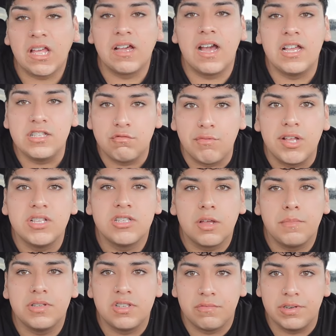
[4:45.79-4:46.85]
Guys,
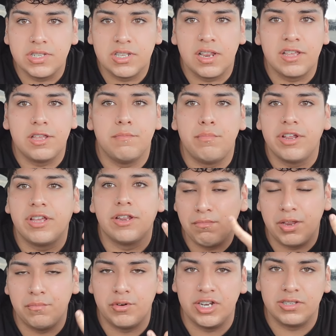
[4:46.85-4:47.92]
Wingstop is the reason I keep breaking
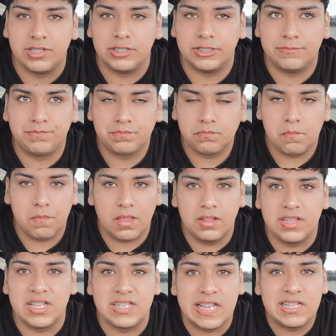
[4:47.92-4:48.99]
my braces.
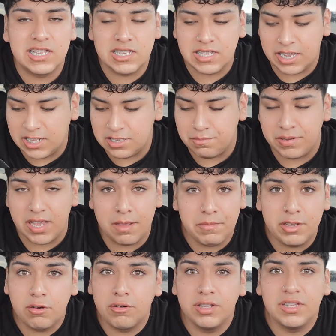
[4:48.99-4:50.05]
The dentist hates me. I
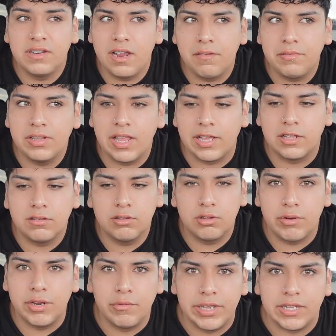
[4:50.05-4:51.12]
be going there every like
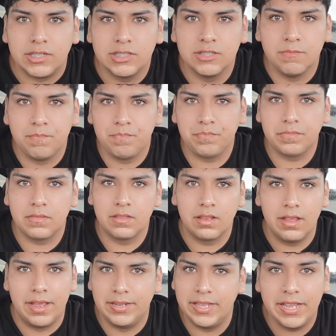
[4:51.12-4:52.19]
three weeks.
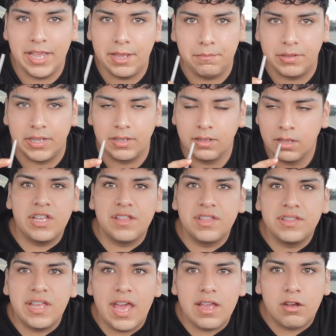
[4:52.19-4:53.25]
And they hate me. The
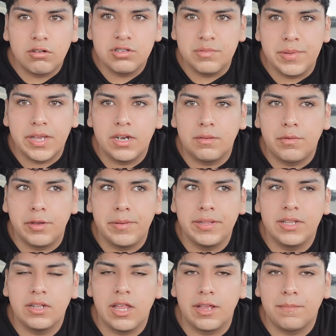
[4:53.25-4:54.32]
other day I called to make an
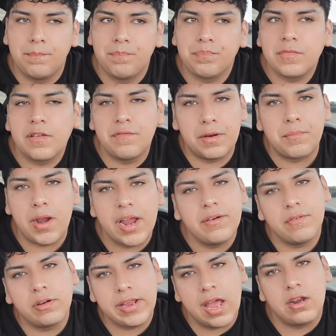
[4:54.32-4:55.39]
appointment. They're like, for
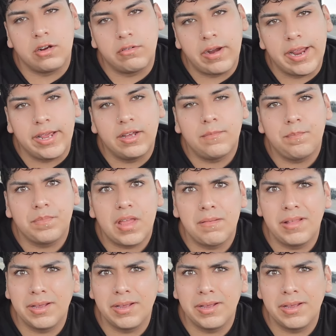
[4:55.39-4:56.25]
Bryan Rocano, right? I'm